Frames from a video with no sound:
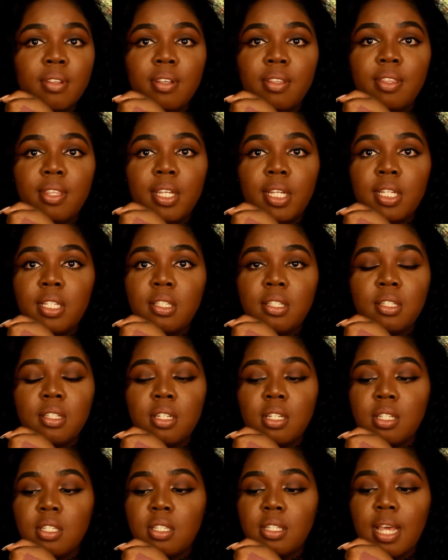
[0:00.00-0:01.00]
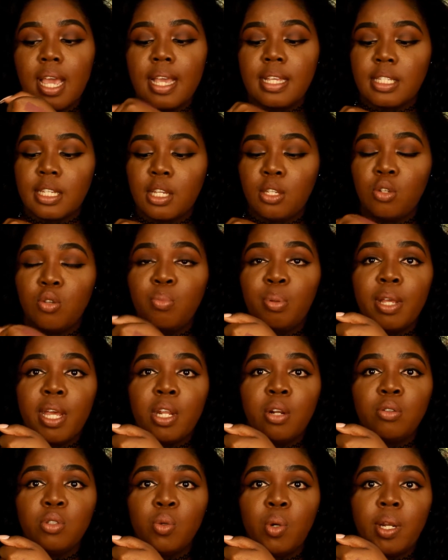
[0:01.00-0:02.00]
this is nice I do
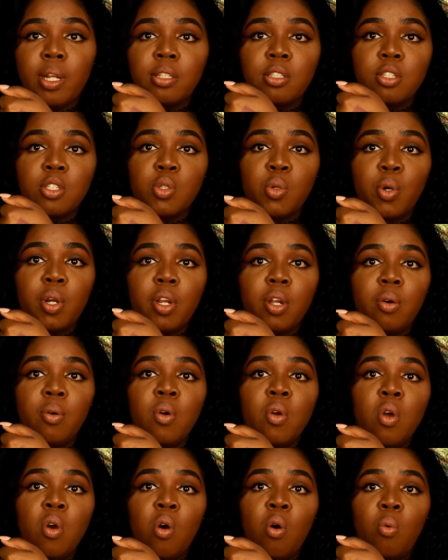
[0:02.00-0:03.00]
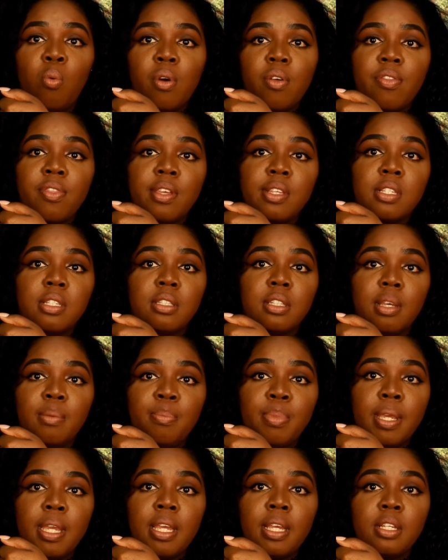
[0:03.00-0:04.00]
plan on doing a tutorial with this
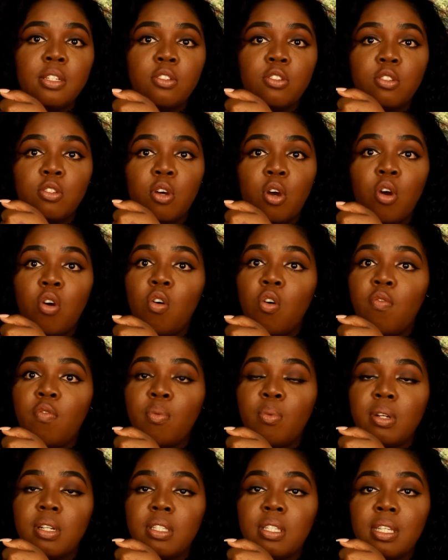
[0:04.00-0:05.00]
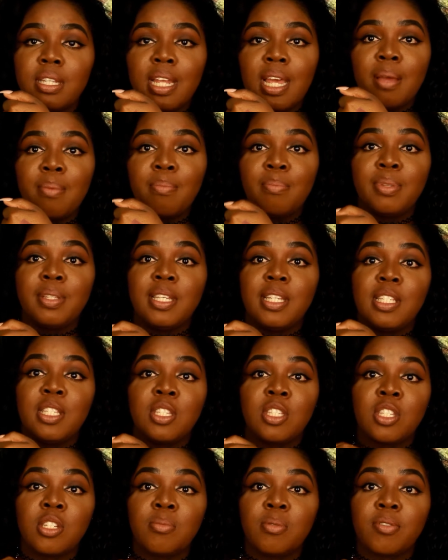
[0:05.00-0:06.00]
lippy so if you want to see that please
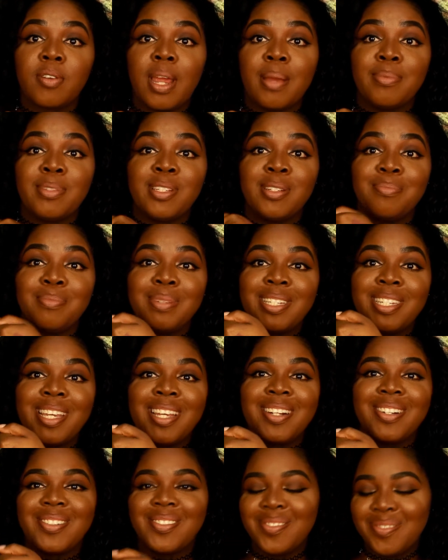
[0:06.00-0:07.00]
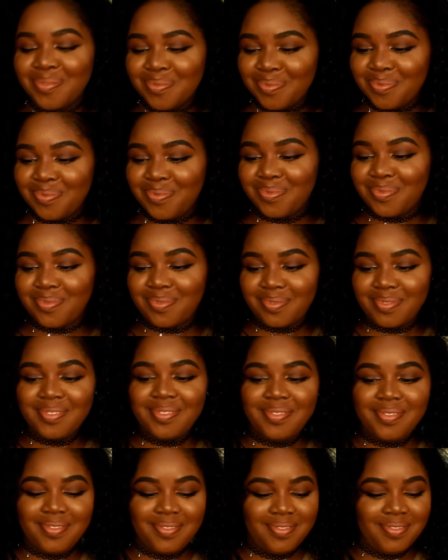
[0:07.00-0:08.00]
subscribe to my channel
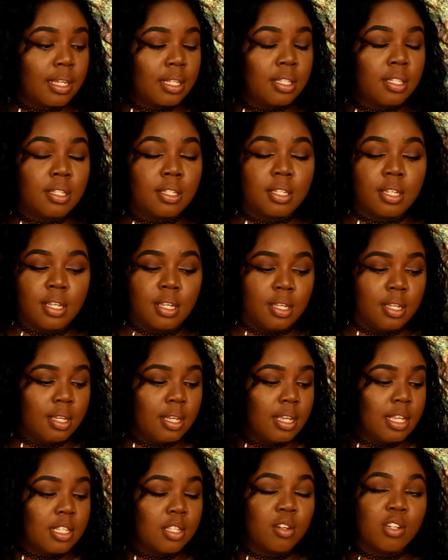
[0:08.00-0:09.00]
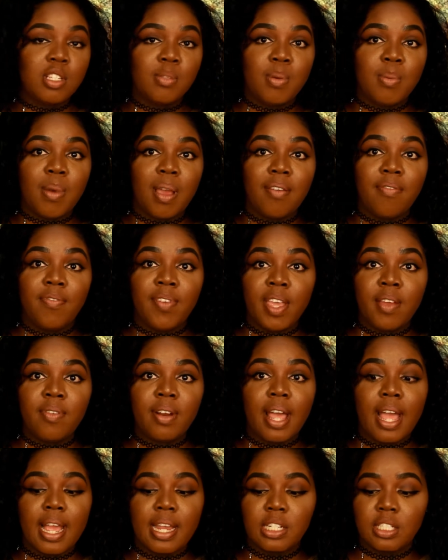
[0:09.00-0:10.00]
next is going to be my
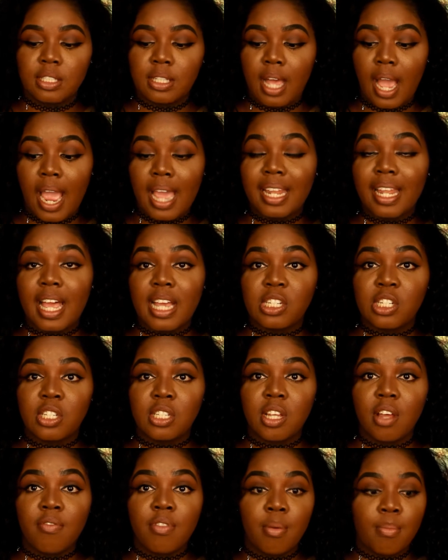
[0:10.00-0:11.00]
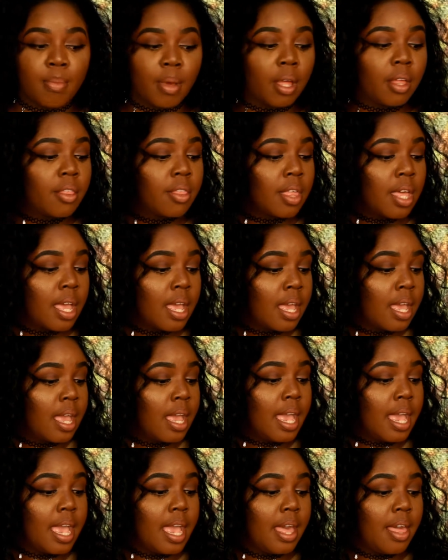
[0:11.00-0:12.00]
favorite eyelashes of the month.
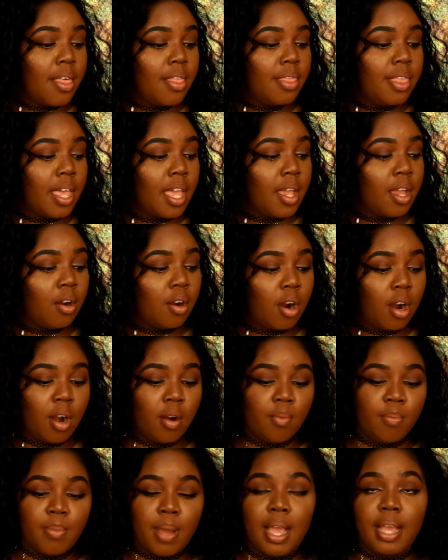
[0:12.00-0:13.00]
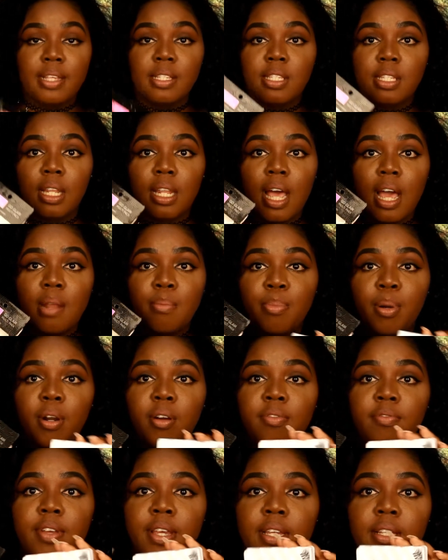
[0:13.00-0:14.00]
And they are my Salon
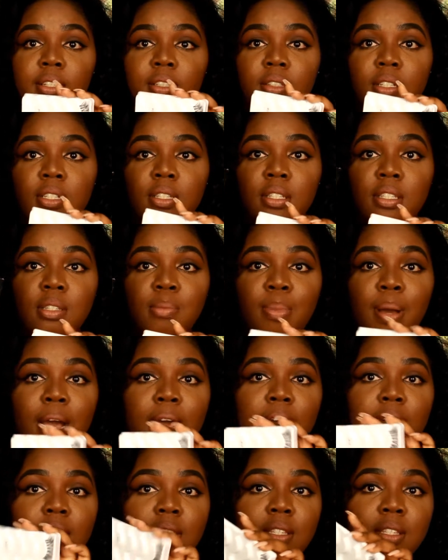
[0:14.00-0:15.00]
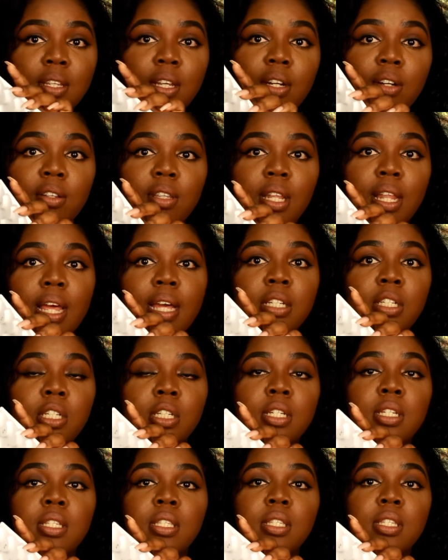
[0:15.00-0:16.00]
Perfect. This is the box. Here are the
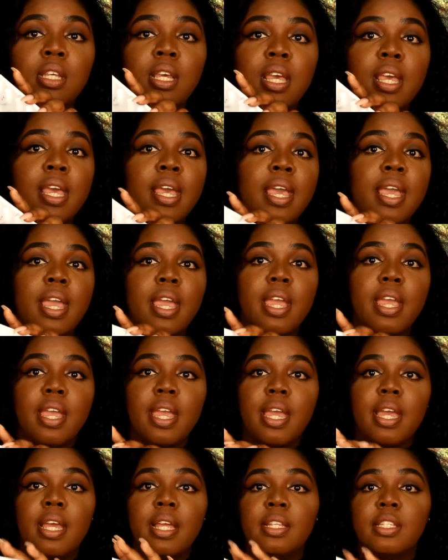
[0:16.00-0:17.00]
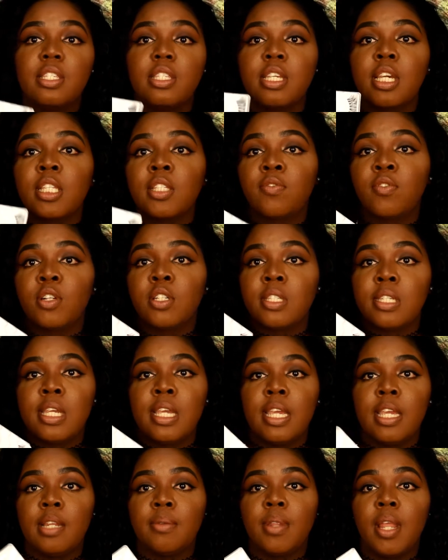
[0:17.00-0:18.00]
lashes. And
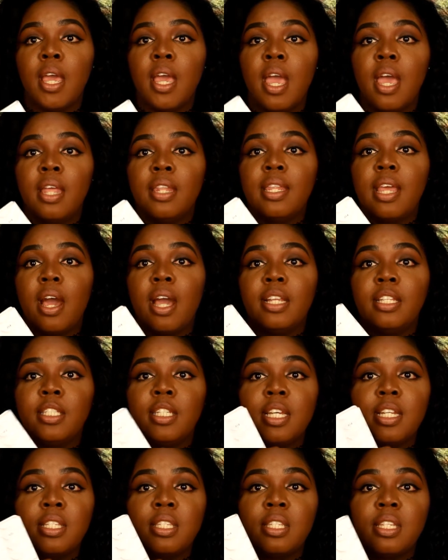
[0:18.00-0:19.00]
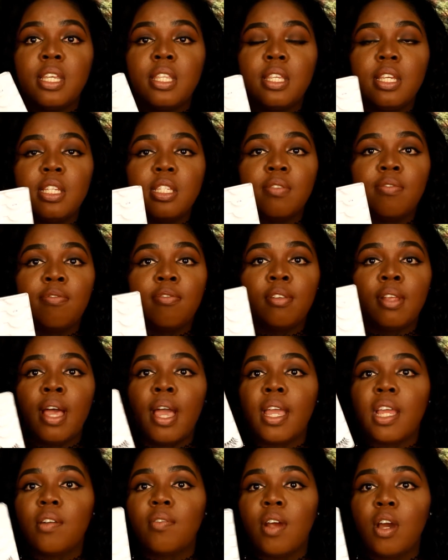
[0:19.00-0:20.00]
614. Now I did see these
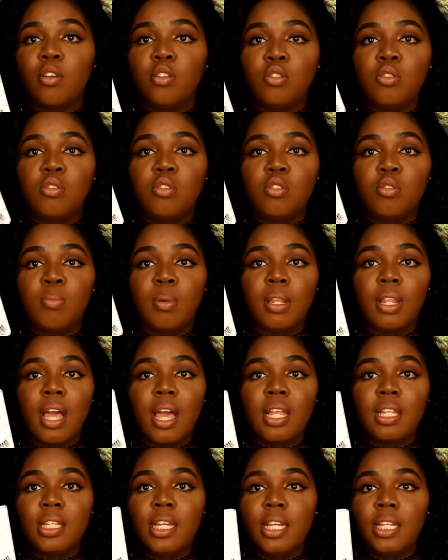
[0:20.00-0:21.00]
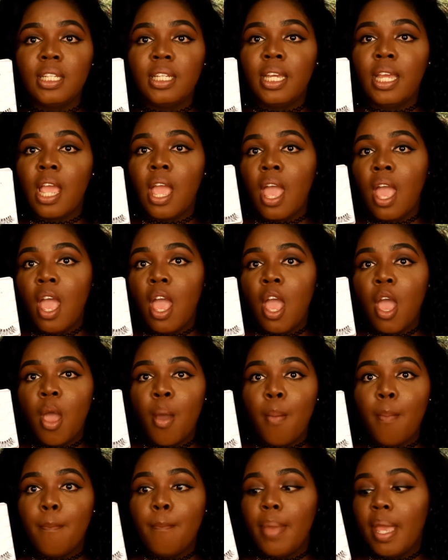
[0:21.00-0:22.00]
flying around YouTube a lot lately.
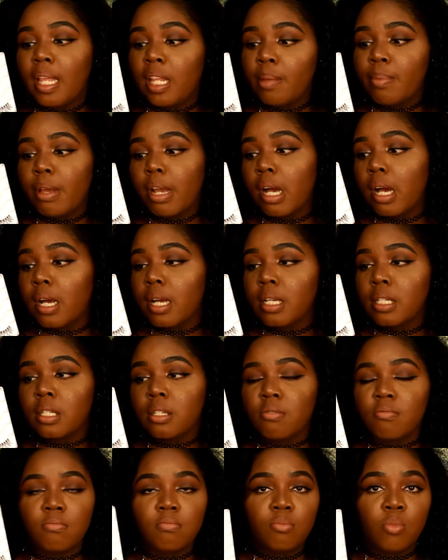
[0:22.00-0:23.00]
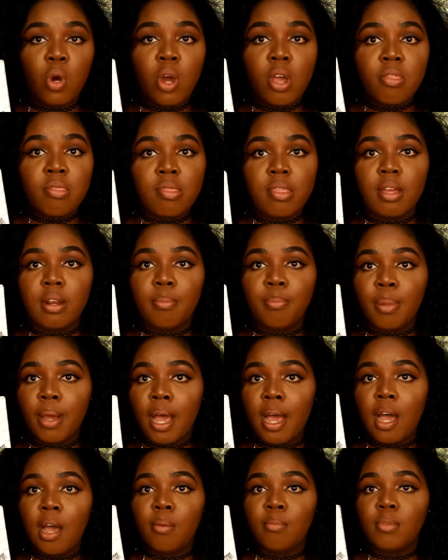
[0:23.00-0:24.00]
Mainly because, one, they're
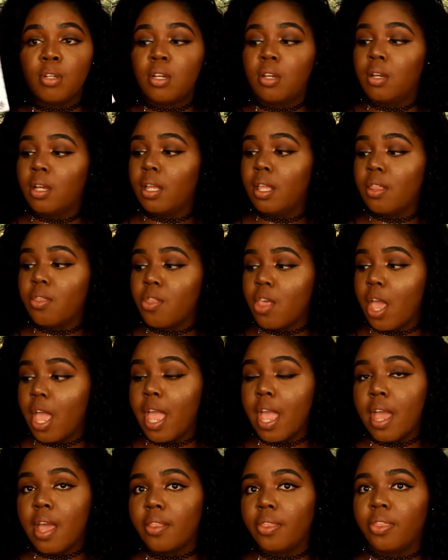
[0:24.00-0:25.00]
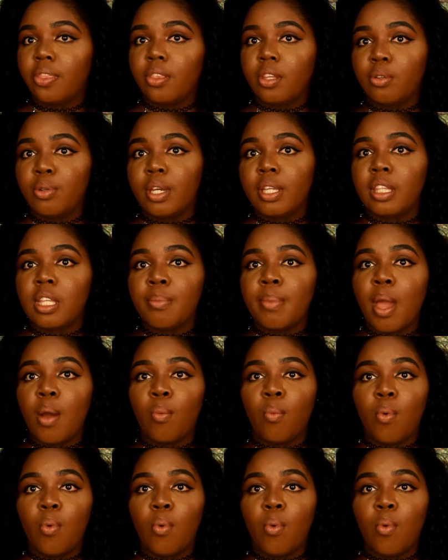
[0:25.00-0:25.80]
bomb. And you get them at